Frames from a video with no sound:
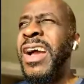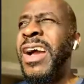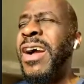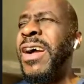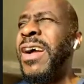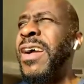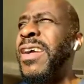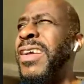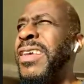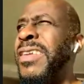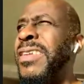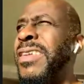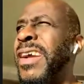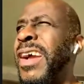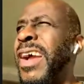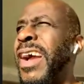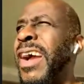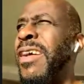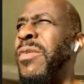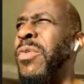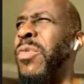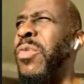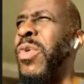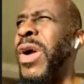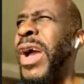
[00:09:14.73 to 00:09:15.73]
I
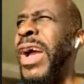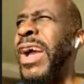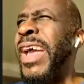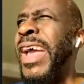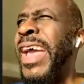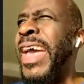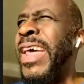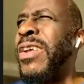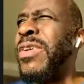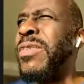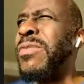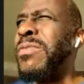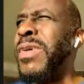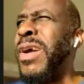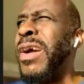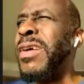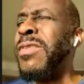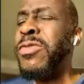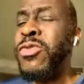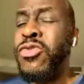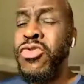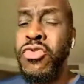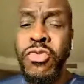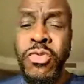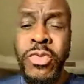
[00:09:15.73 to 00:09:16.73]
had
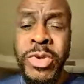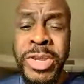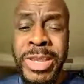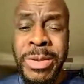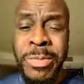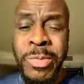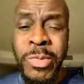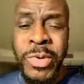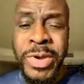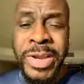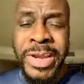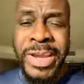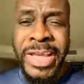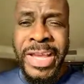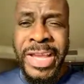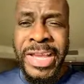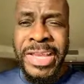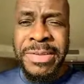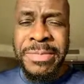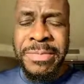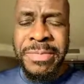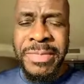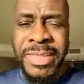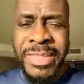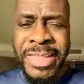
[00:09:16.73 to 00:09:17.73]
a dream one
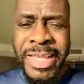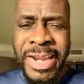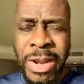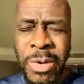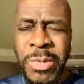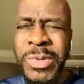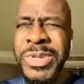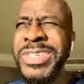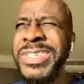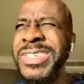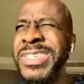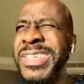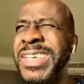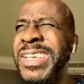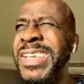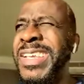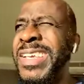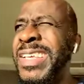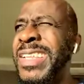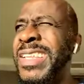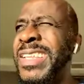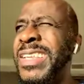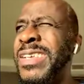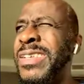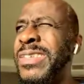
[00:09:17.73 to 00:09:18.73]
night that I was
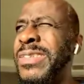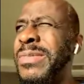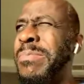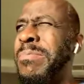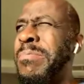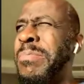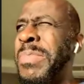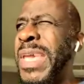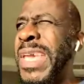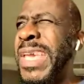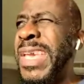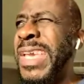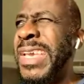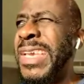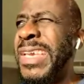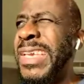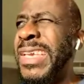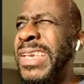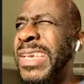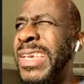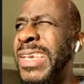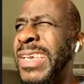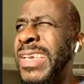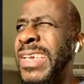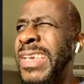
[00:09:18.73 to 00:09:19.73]
sitting in this big.